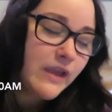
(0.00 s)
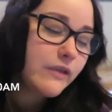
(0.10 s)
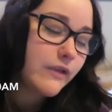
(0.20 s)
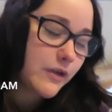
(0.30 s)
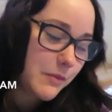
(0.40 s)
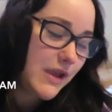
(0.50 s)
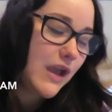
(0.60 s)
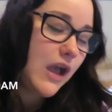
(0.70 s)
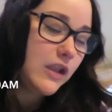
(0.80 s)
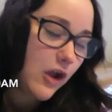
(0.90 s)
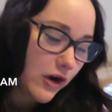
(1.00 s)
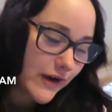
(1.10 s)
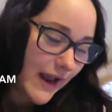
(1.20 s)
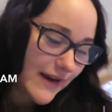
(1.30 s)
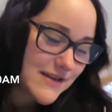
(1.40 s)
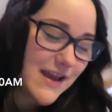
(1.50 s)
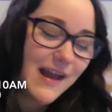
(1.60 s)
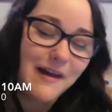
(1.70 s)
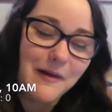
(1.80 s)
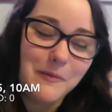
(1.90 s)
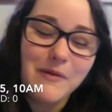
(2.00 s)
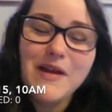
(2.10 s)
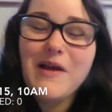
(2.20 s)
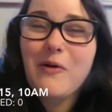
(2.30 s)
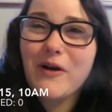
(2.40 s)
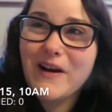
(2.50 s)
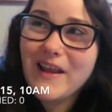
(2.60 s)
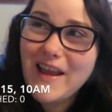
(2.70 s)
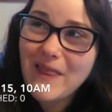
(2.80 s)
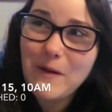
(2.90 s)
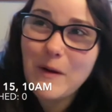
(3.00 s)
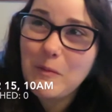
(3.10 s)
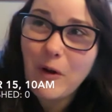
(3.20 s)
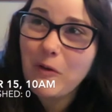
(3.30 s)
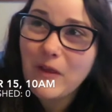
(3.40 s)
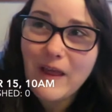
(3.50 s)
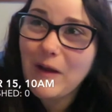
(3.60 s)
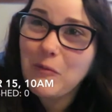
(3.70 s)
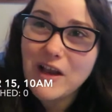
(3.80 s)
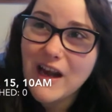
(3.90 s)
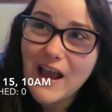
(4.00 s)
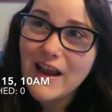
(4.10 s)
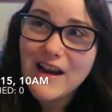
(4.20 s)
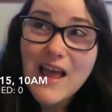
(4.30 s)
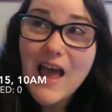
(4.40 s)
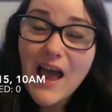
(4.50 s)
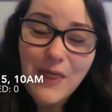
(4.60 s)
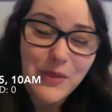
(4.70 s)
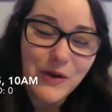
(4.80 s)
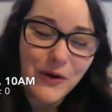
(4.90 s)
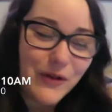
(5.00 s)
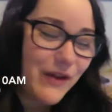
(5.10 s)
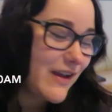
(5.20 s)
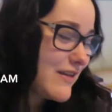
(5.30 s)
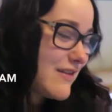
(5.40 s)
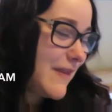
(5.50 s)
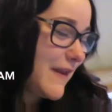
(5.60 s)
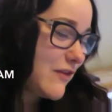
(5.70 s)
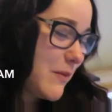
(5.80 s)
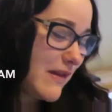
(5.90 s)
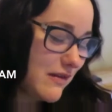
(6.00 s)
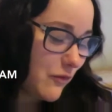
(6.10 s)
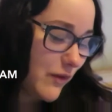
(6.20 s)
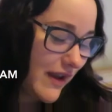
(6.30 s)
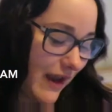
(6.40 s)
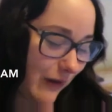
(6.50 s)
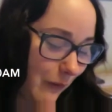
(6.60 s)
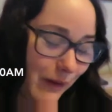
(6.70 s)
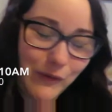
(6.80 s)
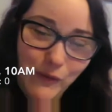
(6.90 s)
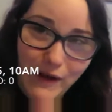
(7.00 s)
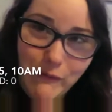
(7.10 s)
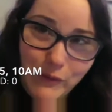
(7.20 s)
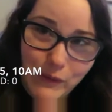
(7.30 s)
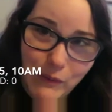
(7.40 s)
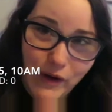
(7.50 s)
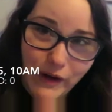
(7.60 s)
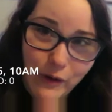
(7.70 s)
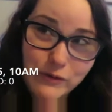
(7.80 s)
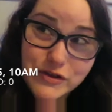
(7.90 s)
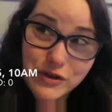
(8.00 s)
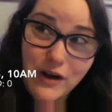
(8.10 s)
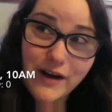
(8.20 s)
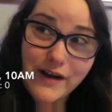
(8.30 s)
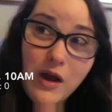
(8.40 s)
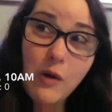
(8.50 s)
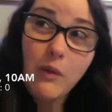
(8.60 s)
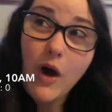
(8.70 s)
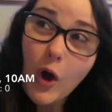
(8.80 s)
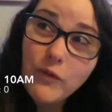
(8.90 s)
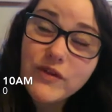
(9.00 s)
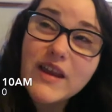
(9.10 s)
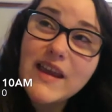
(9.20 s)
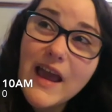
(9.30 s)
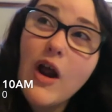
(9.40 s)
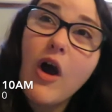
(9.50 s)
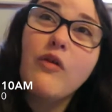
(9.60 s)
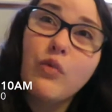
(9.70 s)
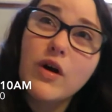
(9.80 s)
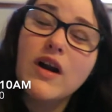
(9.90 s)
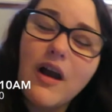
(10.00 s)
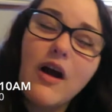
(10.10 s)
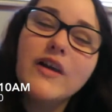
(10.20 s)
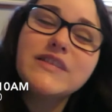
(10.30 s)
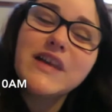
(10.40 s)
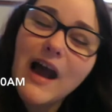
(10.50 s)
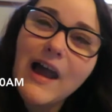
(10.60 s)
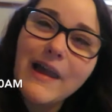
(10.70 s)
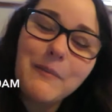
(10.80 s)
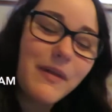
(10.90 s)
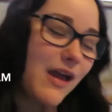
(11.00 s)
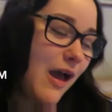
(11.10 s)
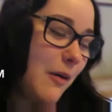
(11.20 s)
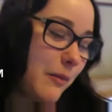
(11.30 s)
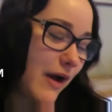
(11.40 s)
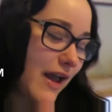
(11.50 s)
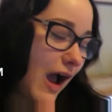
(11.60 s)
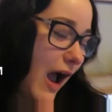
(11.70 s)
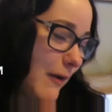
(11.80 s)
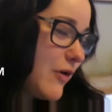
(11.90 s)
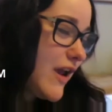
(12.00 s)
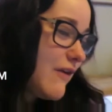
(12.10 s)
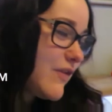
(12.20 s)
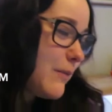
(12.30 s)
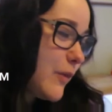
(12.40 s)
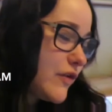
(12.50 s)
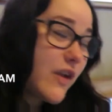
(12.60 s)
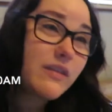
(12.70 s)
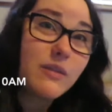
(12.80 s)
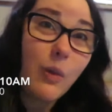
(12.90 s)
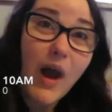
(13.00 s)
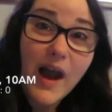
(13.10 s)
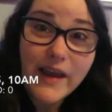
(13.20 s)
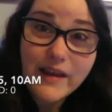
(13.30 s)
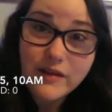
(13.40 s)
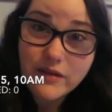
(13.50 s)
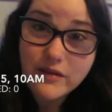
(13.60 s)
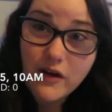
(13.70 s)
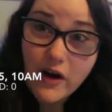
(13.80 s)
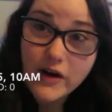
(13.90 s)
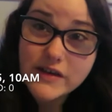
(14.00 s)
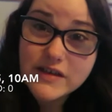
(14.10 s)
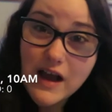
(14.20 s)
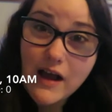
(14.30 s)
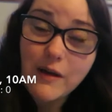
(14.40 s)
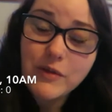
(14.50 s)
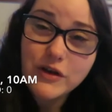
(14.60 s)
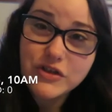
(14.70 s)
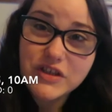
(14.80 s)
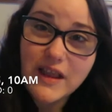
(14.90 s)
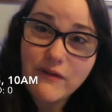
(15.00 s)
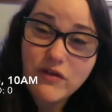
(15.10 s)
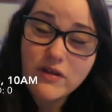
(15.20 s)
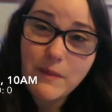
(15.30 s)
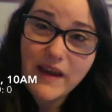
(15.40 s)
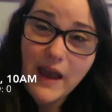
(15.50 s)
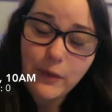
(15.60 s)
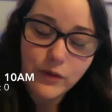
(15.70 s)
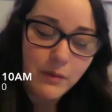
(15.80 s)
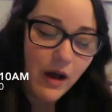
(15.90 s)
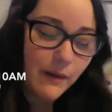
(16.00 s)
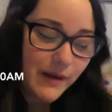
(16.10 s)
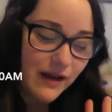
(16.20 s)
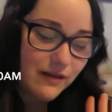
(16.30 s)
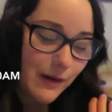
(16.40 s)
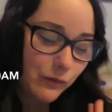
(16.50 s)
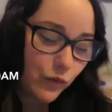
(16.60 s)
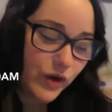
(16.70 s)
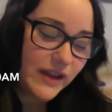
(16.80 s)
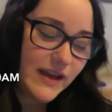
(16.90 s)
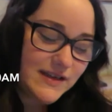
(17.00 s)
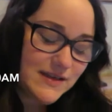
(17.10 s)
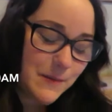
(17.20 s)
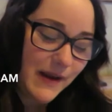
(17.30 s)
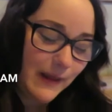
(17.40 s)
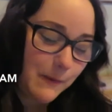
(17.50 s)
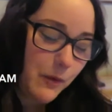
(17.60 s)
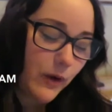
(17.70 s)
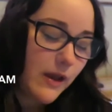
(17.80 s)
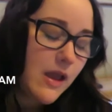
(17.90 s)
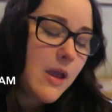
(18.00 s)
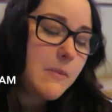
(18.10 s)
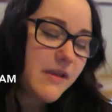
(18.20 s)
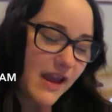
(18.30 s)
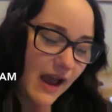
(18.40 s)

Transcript: It's gonna be a long night. We're gonna get there probably like midnight at the earliest, and that depends if we get going right when we want to go. Sean will hopefully get off work on time, but I want to have that book done so I can start The Year She Left Us by Catherine Ma, because I'm really anticipating that book. But